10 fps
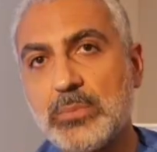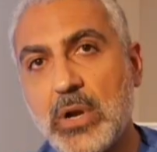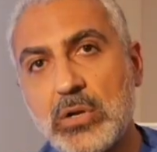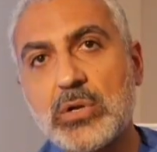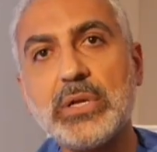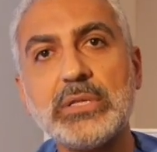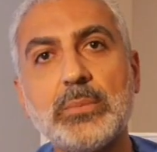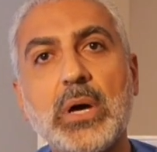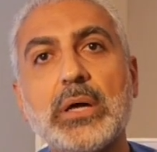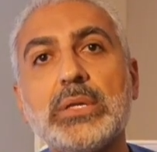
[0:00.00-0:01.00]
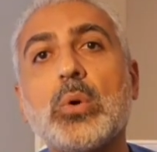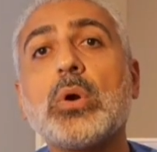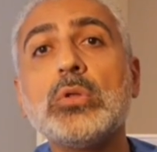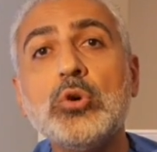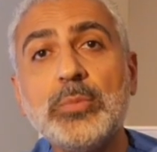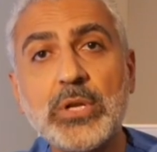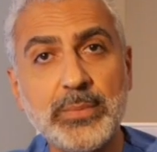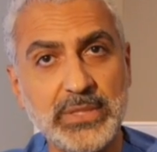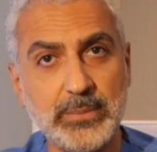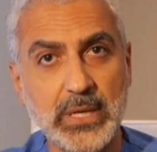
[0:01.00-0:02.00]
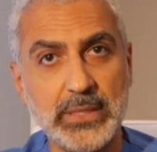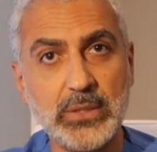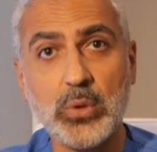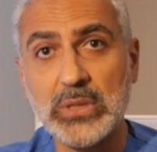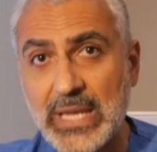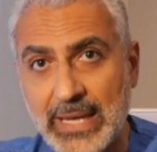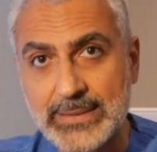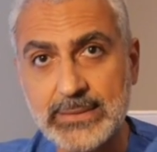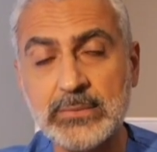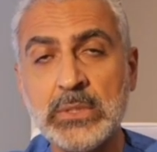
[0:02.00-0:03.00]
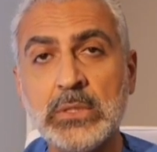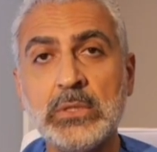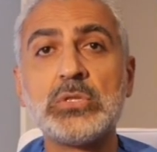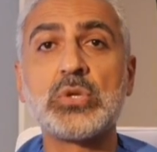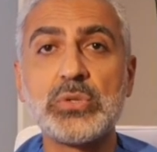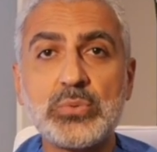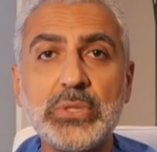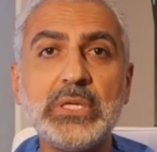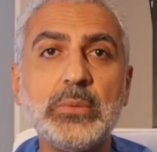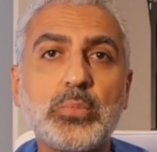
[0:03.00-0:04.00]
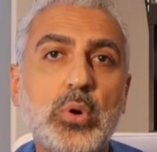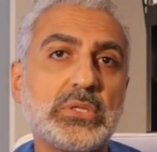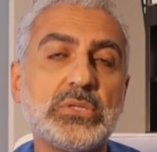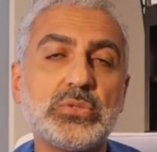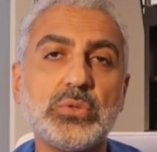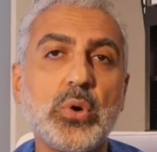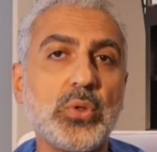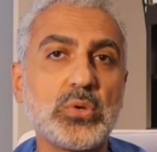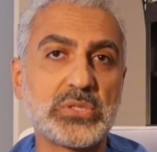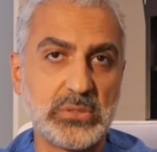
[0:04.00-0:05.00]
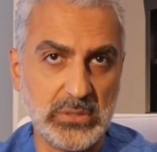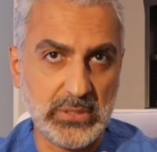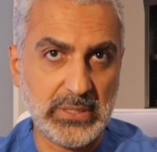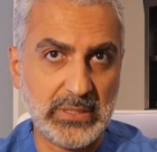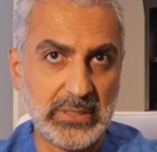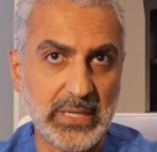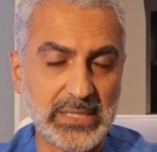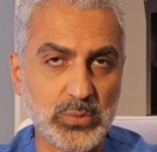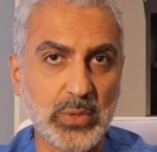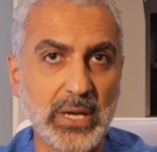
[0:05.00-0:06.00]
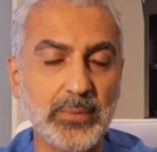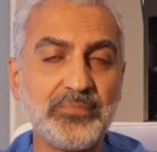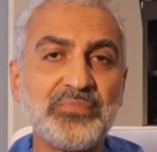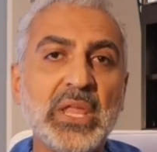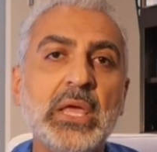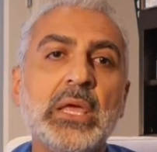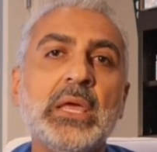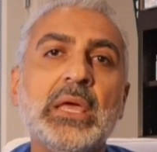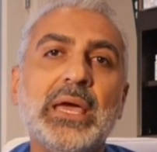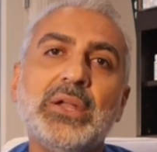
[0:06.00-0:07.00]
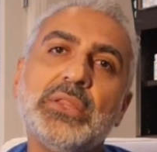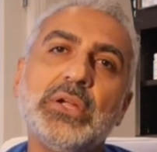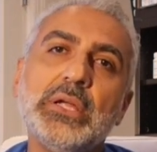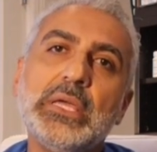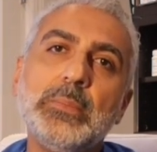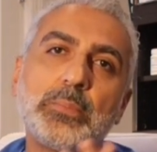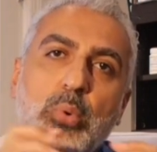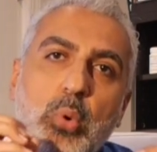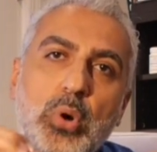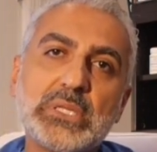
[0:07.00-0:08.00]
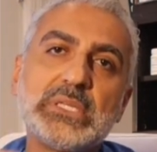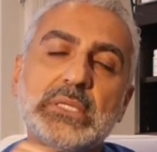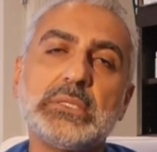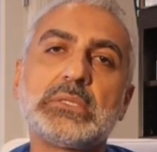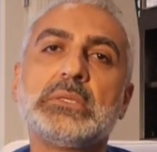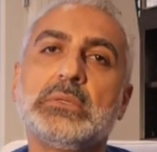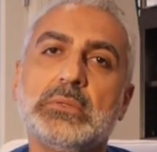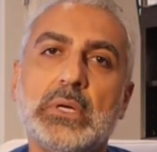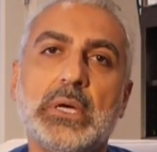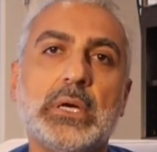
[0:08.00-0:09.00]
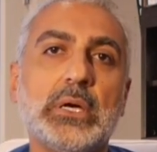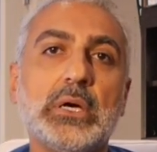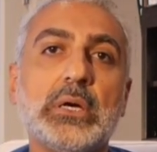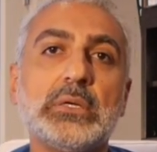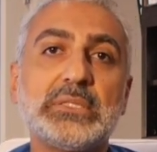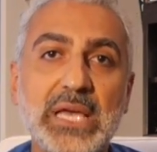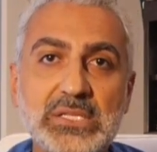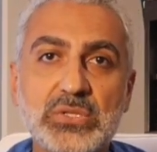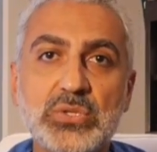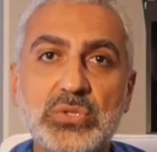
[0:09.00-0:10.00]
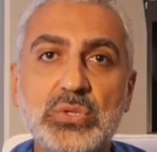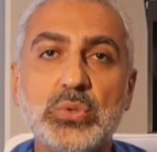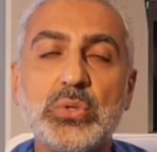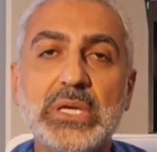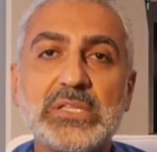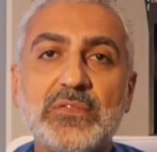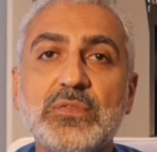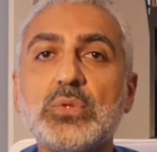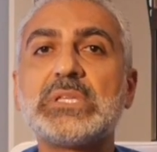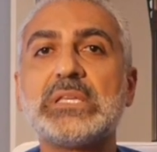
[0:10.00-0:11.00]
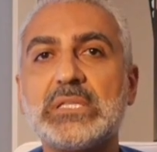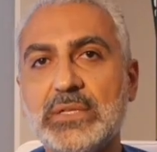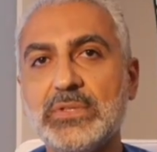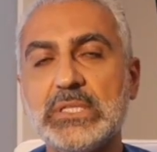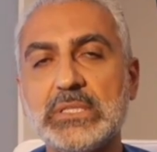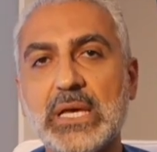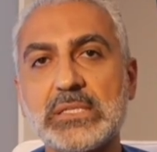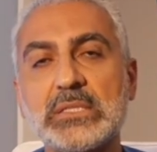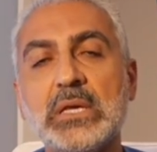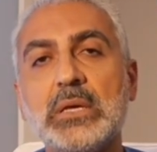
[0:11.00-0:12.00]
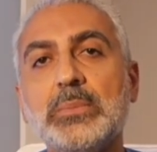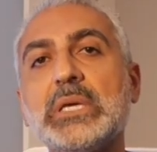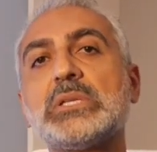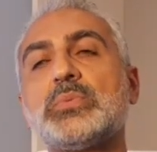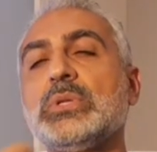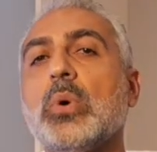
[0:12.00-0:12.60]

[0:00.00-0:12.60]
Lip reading: mercury in the body or aluminum in the body or lead. So it's really important to know those as well. Another important test to do is a food sensitivity test, because we